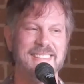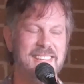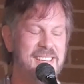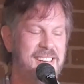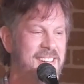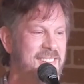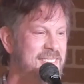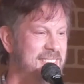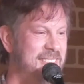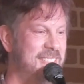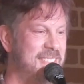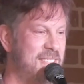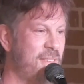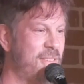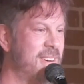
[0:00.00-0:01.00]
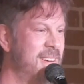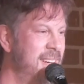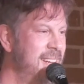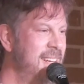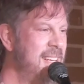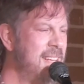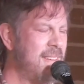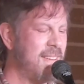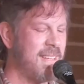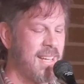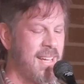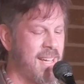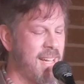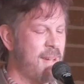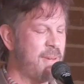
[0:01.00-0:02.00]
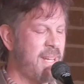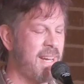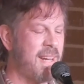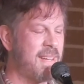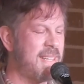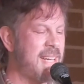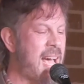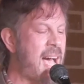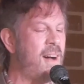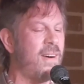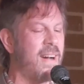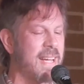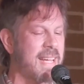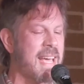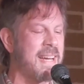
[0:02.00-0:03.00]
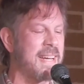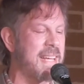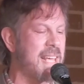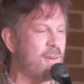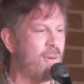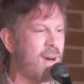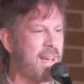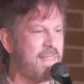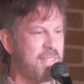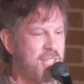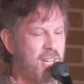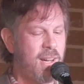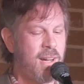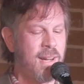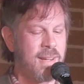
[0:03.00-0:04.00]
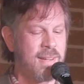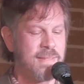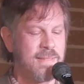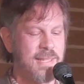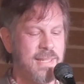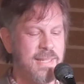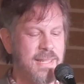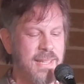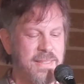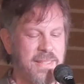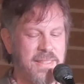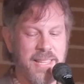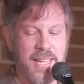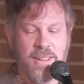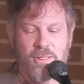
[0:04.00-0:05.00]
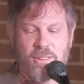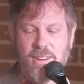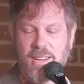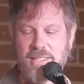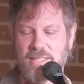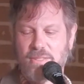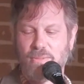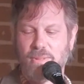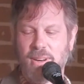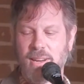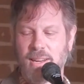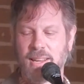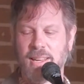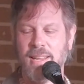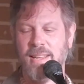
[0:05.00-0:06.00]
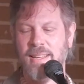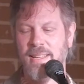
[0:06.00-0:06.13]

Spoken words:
Yeah, different. I mean, now I kind of get why the dog did the thing across the rug.